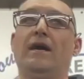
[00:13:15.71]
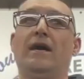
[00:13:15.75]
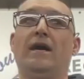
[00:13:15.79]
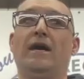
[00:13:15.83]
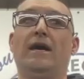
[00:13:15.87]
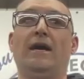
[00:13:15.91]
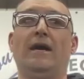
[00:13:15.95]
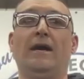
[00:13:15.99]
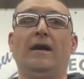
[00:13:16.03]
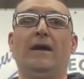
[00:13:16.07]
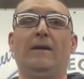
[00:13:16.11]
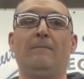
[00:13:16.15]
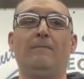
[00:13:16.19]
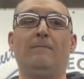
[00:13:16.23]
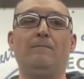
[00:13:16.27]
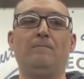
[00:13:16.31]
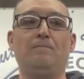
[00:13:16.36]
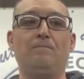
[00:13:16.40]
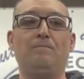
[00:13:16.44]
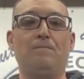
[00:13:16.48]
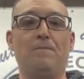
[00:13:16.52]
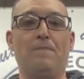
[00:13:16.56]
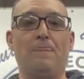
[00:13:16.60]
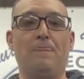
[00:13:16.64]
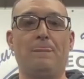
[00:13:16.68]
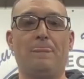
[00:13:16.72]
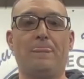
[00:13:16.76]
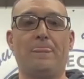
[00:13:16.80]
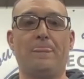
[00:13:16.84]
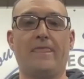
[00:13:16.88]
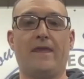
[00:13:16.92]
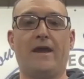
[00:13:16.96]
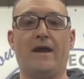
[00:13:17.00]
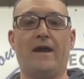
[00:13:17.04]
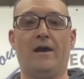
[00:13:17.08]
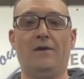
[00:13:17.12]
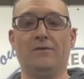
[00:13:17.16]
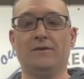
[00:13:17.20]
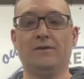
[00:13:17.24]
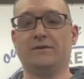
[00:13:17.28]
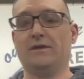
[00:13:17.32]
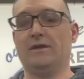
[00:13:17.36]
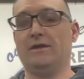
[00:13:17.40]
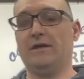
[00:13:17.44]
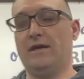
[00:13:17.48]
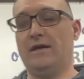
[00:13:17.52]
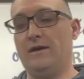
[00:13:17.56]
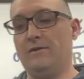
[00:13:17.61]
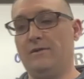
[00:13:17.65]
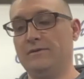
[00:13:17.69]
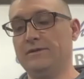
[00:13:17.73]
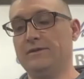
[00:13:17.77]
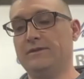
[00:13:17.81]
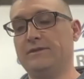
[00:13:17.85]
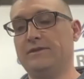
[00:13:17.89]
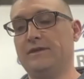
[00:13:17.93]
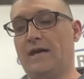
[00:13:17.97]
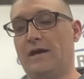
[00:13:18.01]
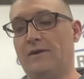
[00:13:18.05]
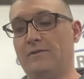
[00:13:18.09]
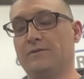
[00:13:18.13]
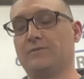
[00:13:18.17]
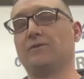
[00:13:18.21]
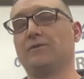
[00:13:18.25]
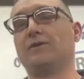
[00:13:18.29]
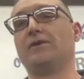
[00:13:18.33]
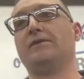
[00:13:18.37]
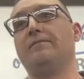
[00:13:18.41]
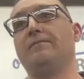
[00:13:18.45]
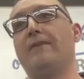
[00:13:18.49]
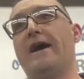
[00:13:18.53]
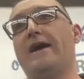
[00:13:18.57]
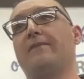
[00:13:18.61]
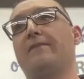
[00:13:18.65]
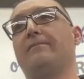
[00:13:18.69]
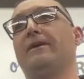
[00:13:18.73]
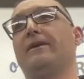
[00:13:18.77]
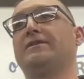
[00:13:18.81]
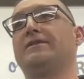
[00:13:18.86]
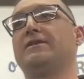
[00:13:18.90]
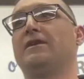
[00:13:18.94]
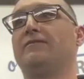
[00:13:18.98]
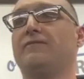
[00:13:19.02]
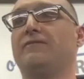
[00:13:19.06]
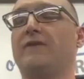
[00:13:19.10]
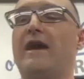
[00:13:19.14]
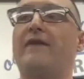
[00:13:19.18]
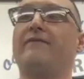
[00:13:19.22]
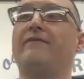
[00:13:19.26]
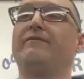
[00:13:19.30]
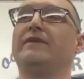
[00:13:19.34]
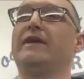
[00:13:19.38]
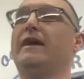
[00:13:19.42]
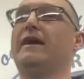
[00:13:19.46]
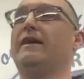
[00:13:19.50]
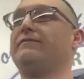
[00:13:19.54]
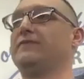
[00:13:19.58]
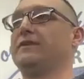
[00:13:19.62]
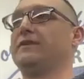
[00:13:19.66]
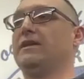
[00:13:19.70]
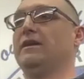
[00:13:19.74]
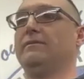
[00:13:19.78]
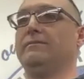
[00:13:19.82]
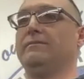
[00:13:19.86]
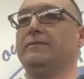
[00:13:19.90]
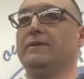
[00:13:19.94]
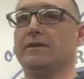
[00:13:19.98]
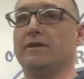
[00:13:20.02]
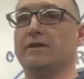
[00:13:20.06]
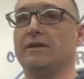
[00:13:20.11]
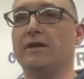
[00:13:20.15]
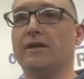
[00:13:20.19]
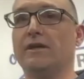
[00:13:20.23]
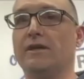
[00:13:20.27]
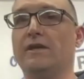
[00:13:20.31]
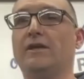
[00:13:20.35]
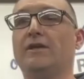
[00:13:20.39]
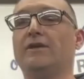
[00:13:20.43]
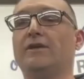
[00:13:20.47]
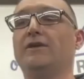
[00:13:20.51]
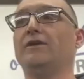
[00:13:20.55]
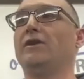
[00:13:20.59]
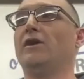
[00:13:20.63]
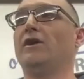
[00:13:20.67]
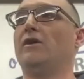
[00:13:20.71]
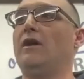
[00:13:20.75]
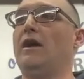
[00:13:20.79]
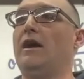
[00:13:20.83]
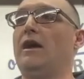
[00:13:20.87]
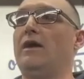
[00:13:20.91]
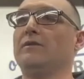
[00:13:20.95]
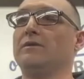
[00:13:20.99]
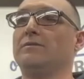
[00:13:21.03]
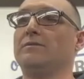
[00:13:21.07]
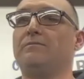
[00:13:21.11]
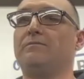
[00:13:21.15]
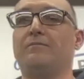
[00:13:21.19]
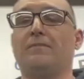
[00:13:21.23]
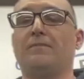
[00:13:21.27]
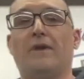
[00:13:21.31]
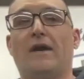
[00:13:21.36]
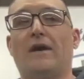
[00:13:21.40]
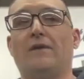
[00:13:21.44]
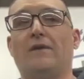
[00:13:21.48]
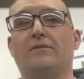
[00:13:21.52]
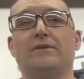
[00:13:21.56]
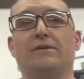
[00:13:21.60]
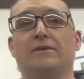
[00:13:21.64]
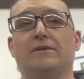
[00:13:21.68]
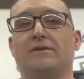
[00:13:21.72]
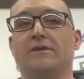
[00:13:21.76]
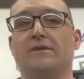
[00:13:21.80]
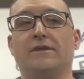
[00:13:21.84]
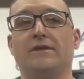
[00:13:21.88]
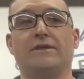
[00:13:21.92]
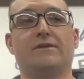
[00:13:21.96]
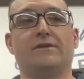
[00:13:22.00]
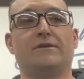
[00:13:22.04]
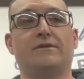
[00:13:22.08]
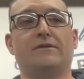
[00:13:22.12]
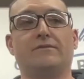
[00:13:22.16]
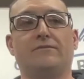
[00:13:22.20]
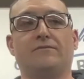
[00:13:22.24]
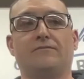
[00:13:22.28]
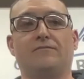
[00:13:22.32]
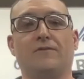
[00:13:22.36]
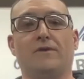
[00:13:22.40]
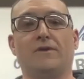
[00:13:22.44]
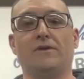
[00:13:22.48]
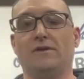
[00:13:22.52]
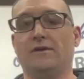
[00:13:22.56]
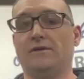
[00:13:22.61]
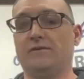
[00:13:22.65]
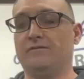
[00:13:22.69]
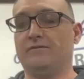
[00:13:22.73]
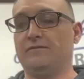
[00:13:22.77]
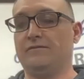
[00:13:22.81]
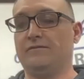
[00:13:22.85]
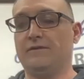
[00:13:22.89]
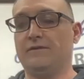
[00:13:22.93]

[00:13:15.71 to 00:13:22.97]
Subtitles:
I was really mad at myself for having to come here. You know, I was just full of